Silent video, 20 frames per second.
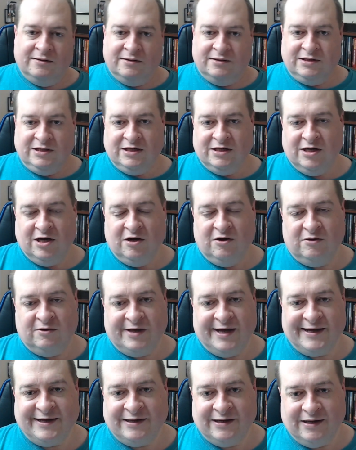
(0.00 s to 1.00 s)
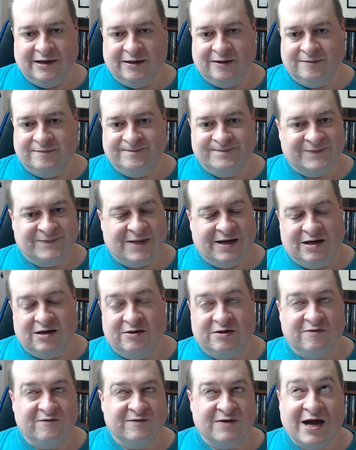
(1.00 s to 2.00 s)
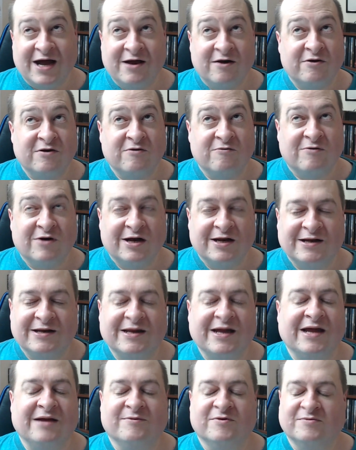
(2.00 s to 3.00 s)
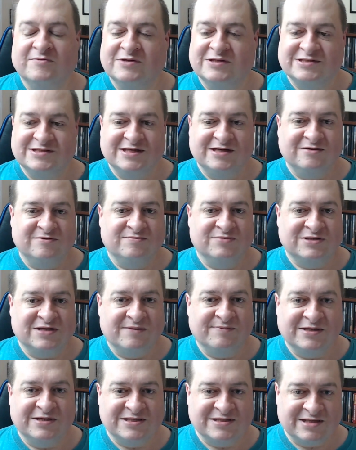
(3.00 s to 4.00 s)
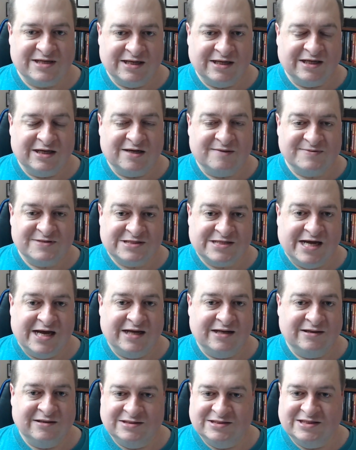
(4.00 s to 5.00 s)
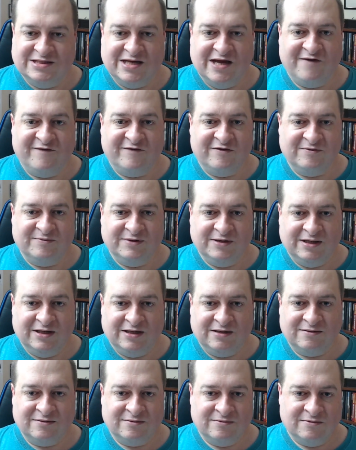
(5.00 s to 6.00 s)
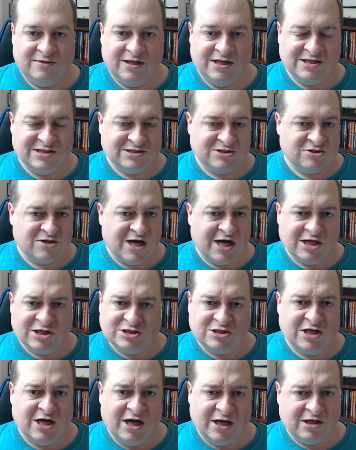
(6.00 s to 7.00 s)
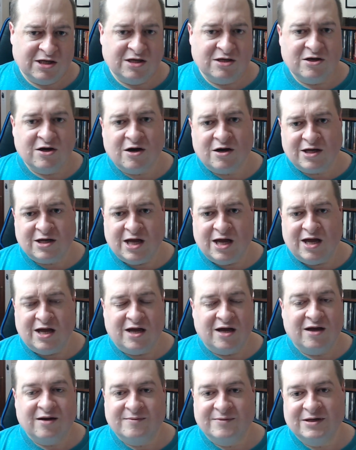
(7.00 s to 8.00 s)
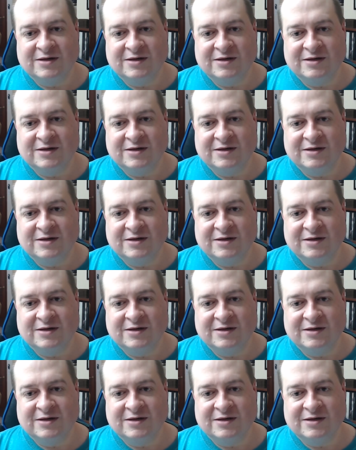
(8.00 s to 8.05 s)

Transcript: Like I don't even want to name them, because then somebody's gonna get upset. It's inevitably, he's trash talking your game.